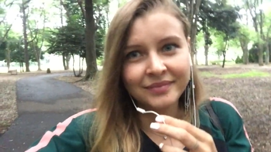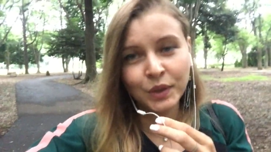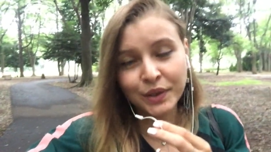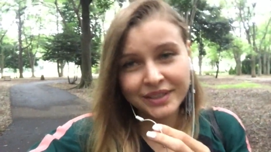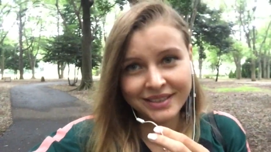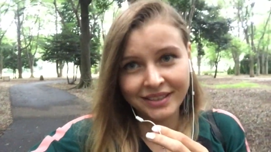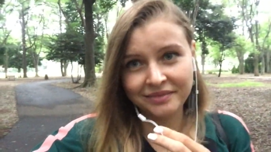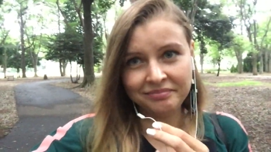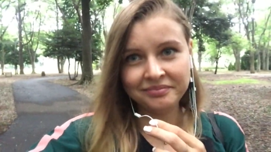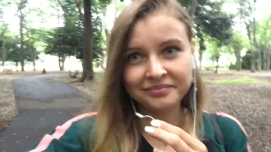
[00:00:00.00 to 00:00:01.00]
Honestly,
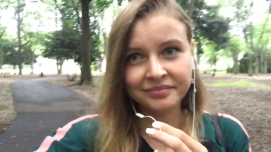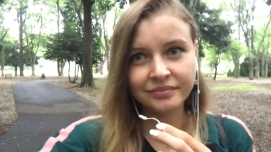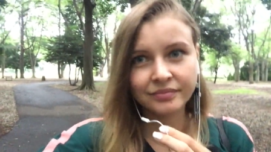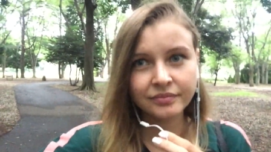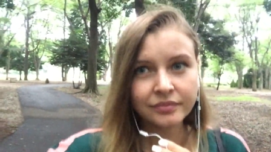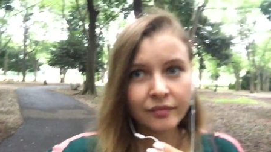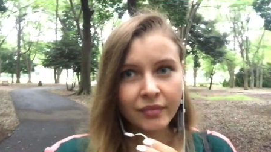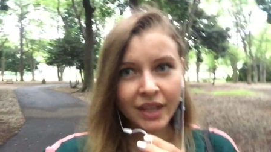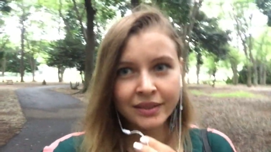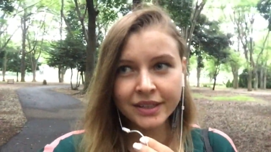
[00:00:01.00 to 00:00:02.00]

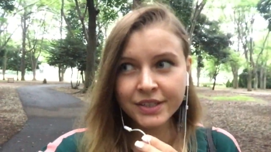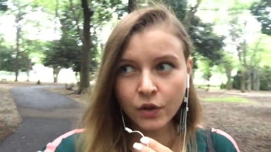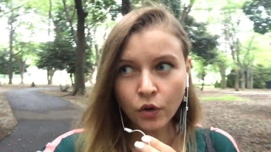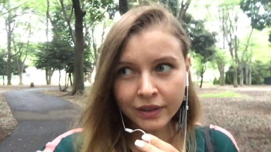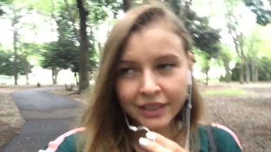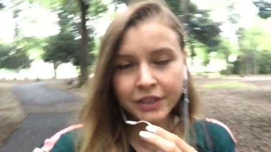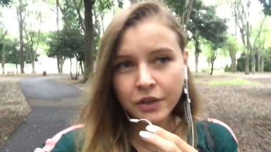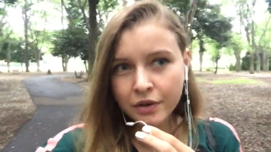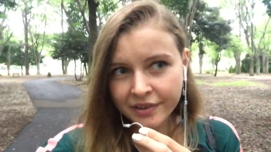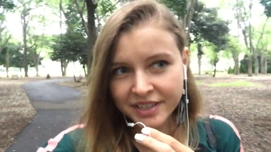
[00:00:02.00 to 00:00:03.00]
that's only
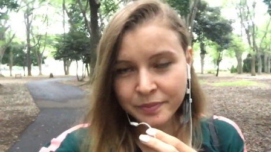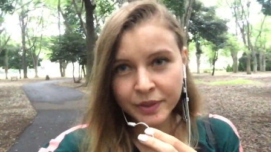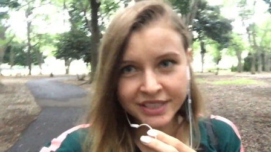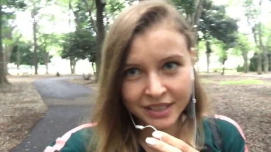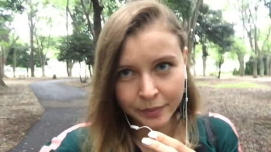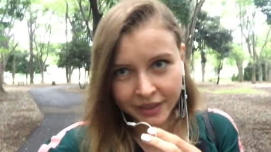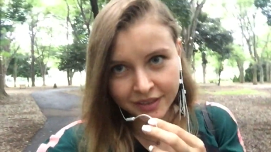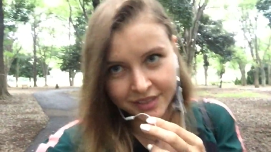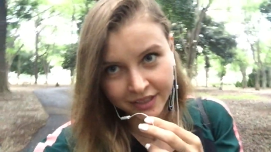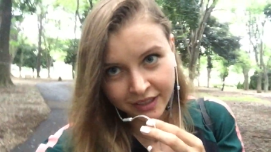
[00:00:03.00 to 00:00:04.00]
your
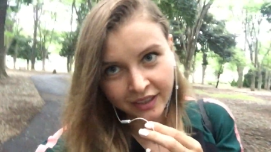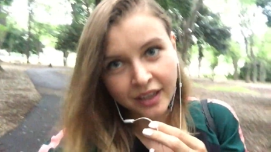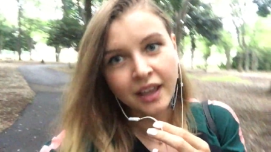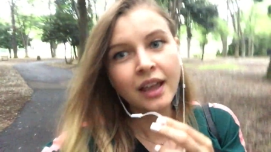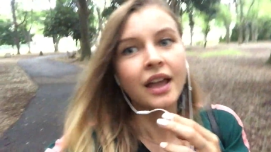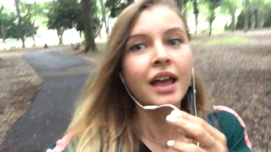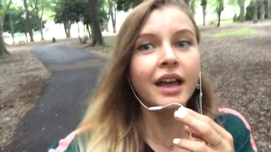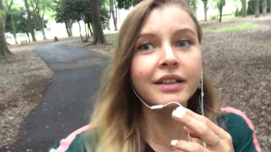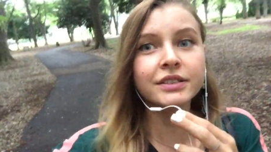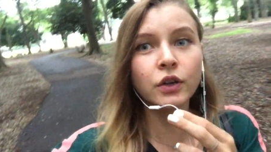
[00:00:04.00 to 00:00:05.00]
responsibility
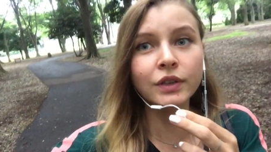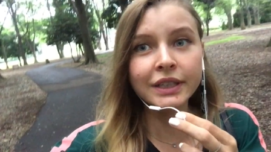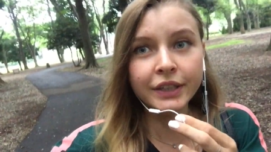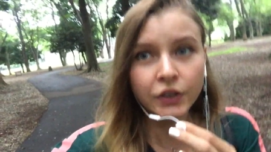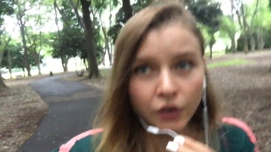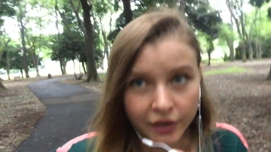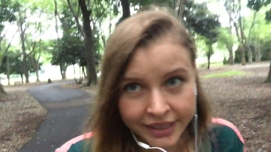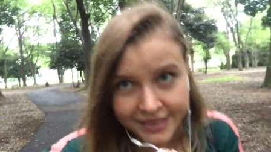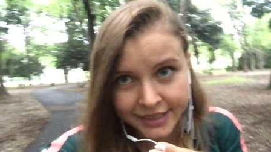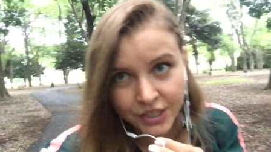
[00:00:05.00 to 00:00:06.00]
and only your
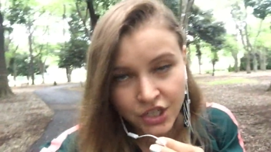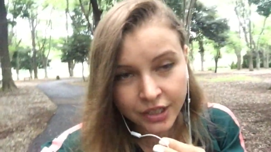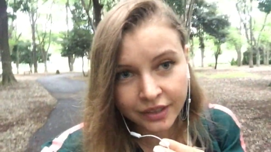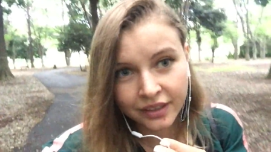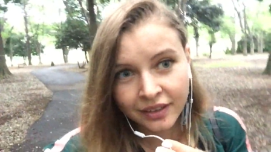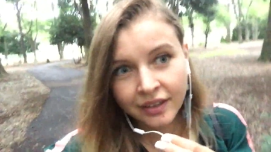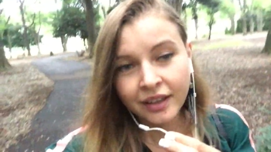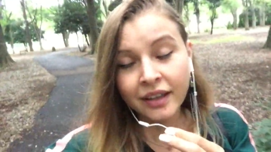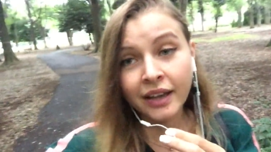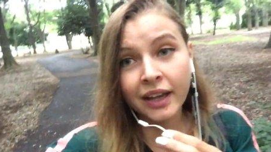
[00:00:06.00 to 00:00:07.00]
decision.
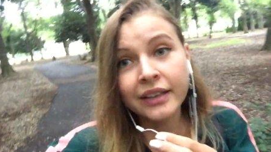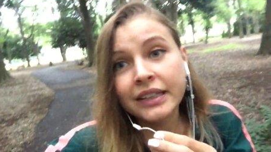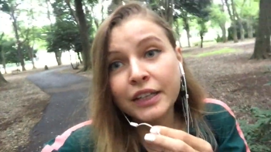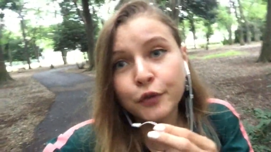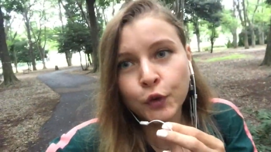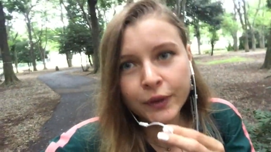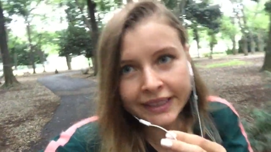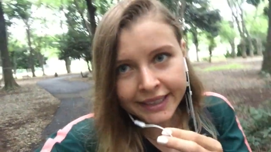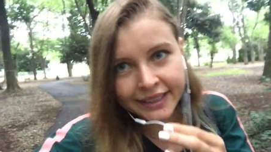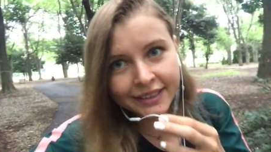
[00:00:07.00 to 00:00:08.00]
And if you
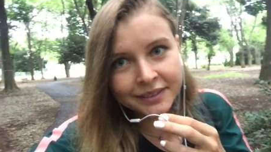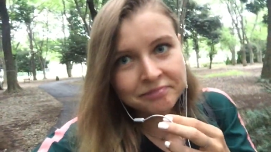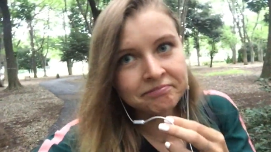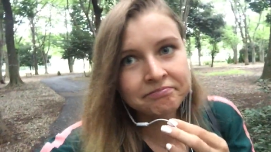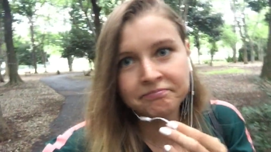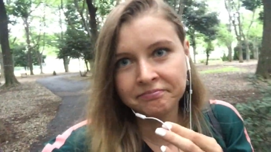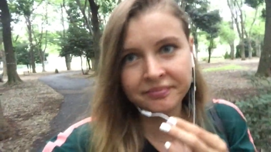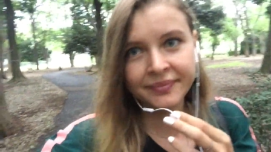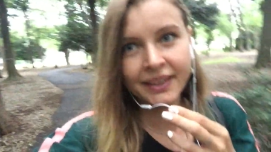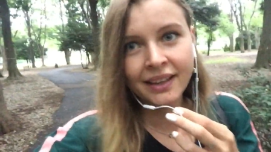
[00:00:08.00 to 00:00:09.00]
need it,
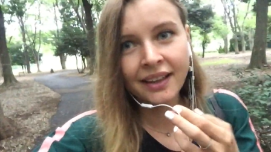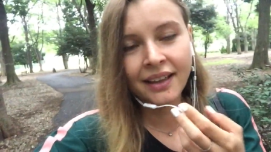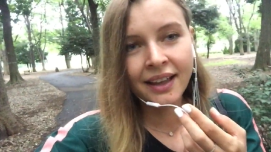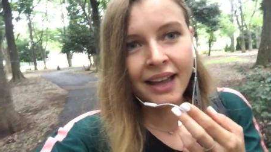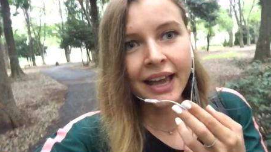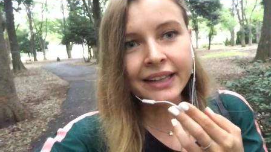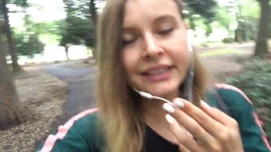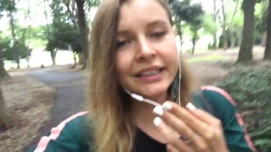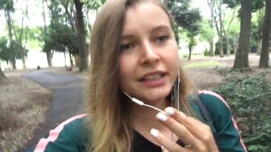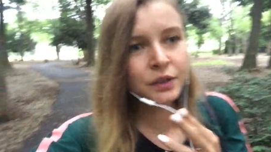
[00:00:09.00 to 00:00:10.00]
and
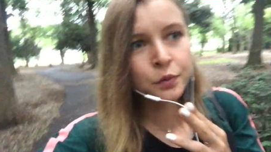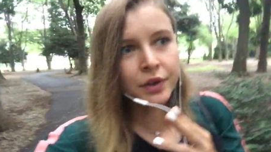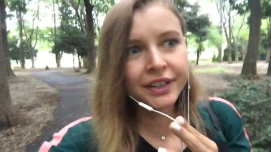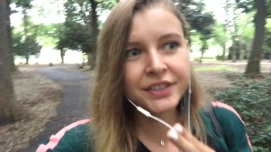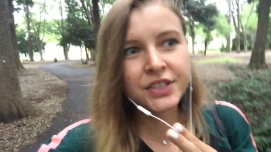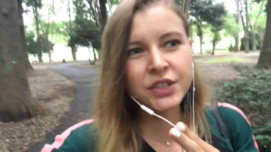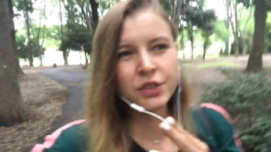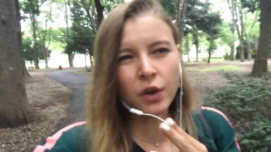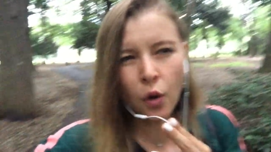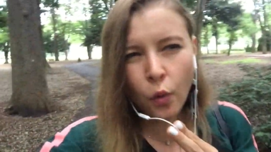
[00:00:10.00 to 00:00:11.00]
it worked
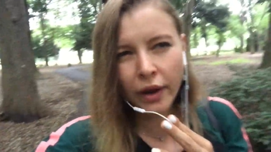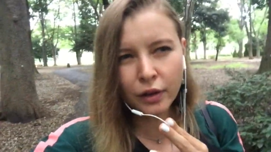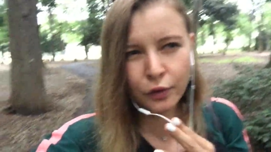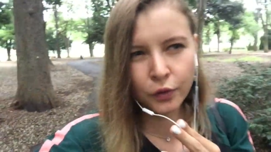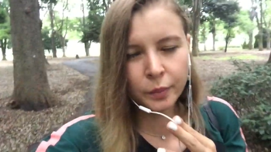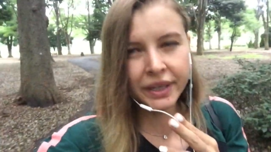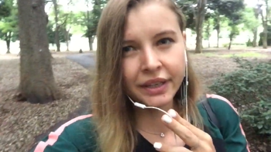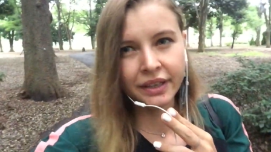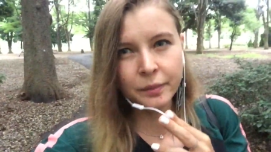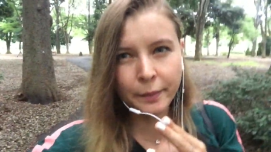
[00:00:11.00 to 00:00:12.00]
so well for
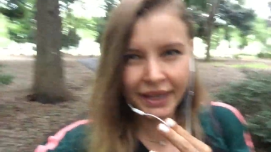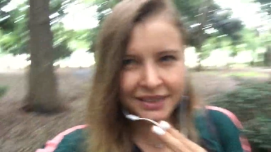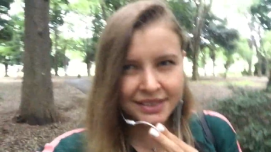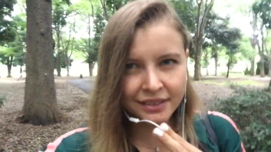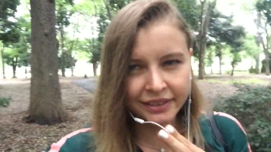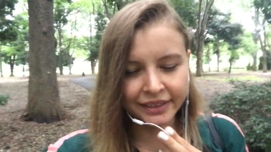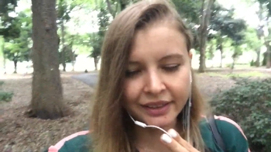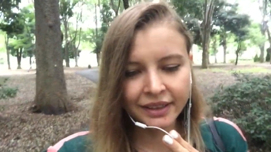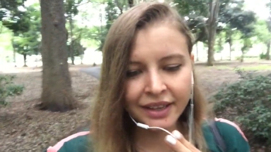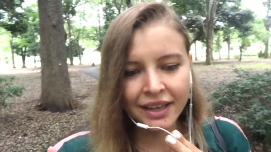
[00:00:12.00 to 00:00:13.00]
me
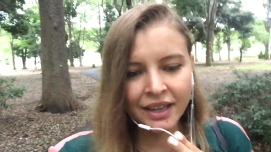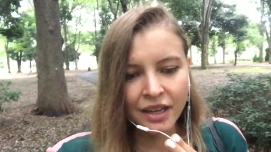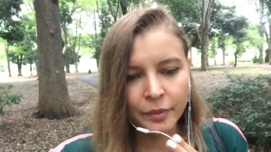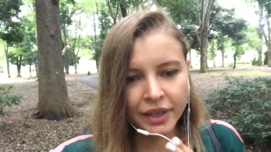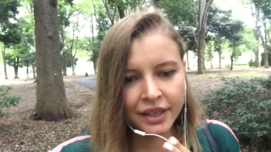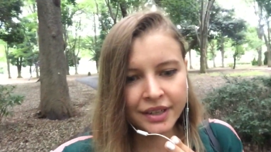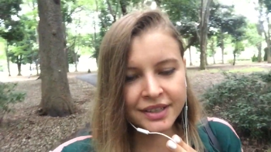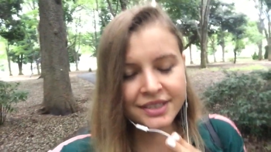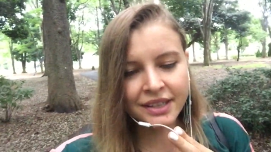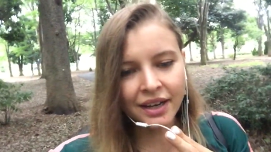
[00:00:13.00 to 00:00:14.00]
mentally,
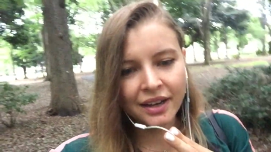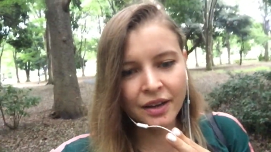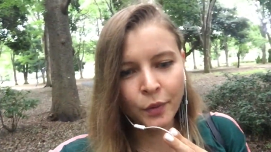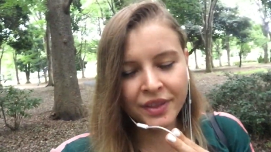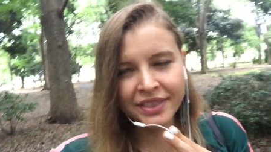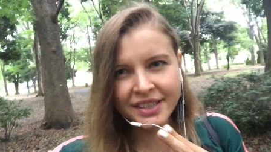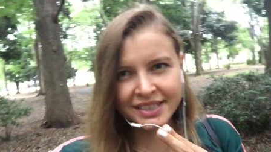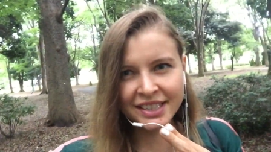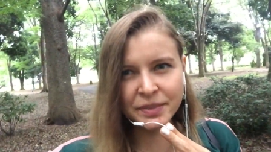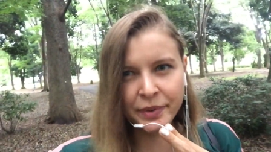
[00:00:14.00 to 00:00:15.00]
because with
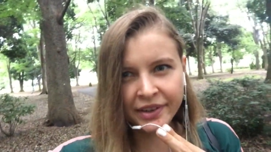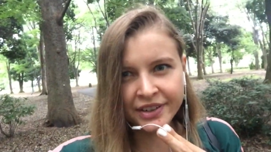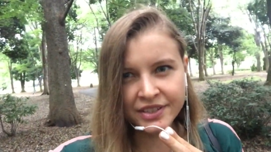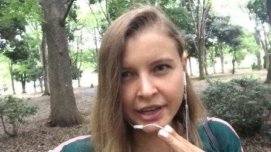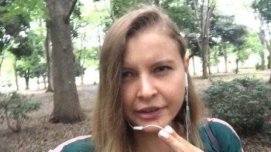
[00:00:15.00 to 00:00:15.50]
this experience I